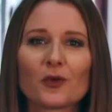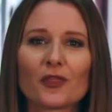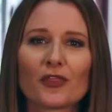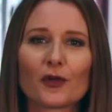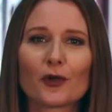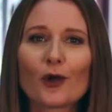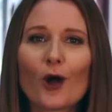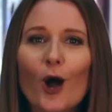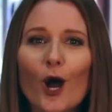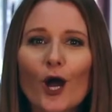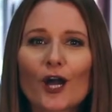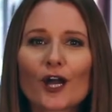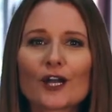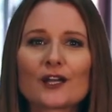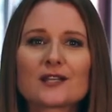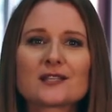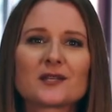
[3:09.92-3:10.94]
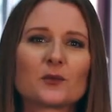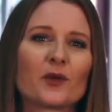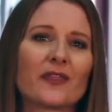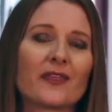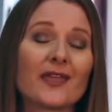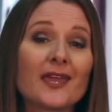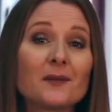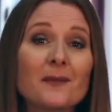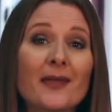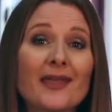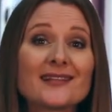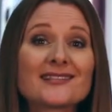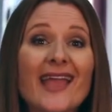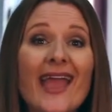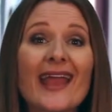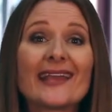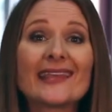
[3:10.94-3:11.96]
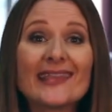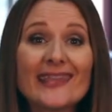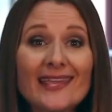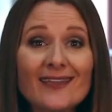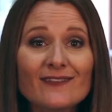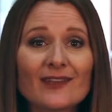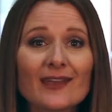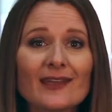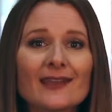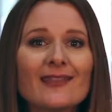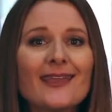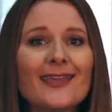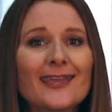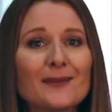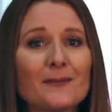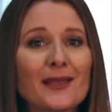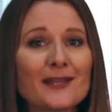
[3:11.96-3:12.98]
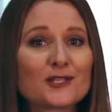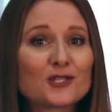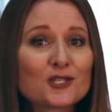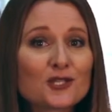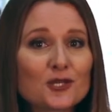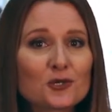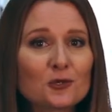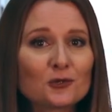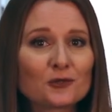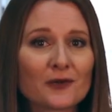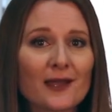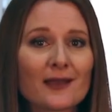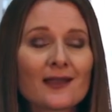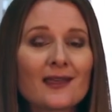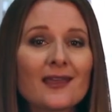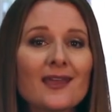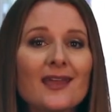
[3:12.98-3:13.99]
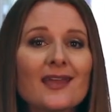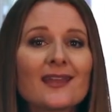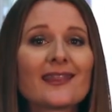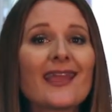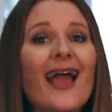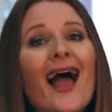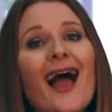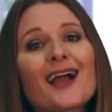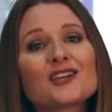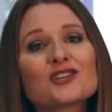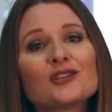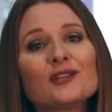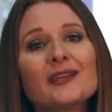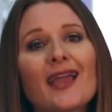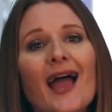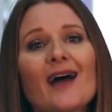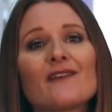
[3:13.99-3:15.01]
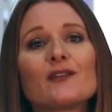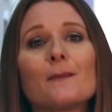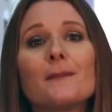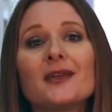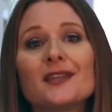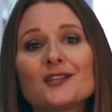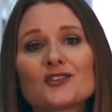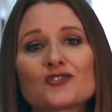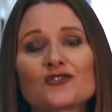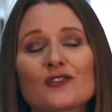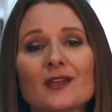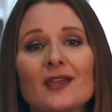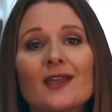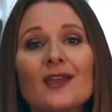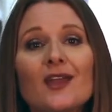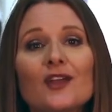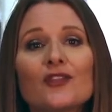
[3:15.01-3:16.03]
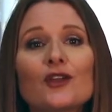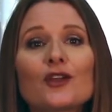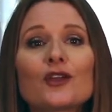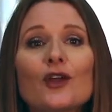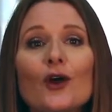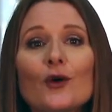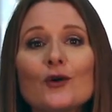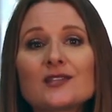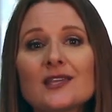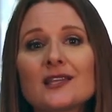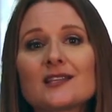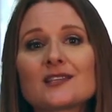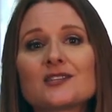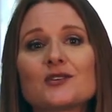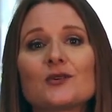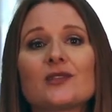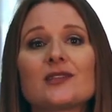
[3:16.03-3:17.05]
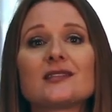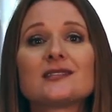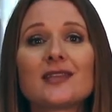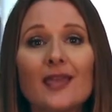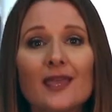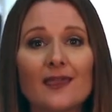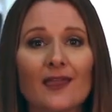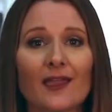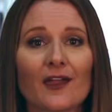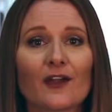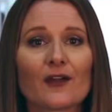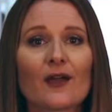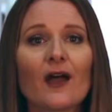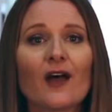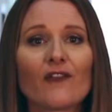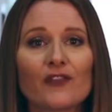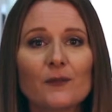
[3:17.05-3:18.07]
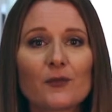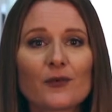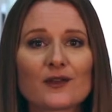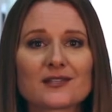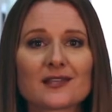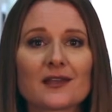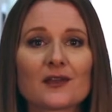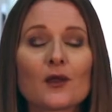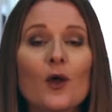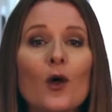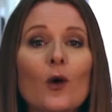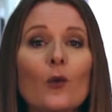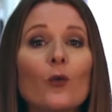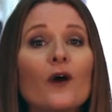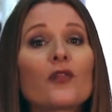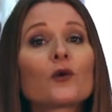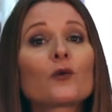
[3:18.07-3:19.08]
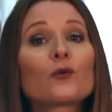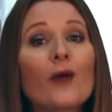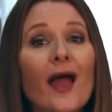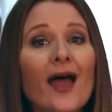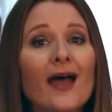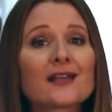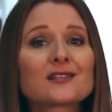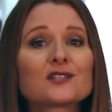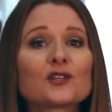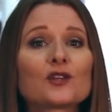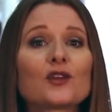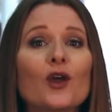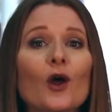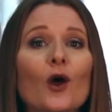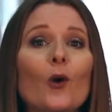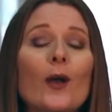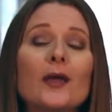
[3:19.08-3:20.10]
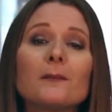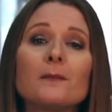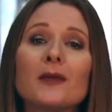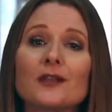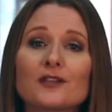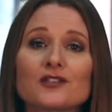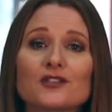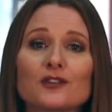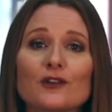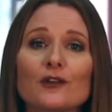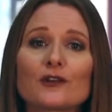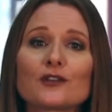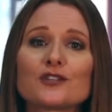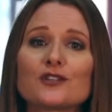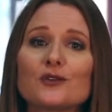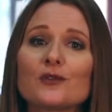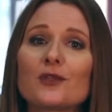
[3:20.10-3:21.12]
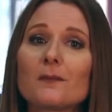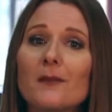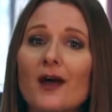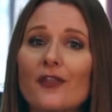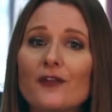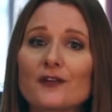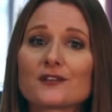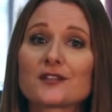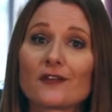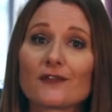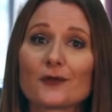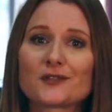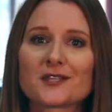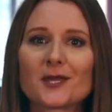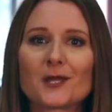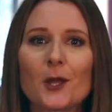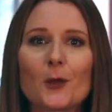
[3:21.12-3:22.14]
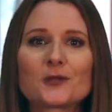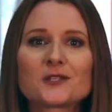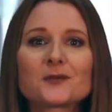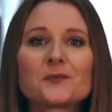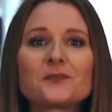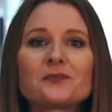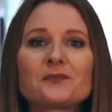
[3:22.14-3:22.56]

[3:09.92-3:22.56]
with the guards and with the inmates and even the inmates' children. They actually have a ministry that goes into the daycare of the prison while the rest go and minister to the mothers of those kiddos.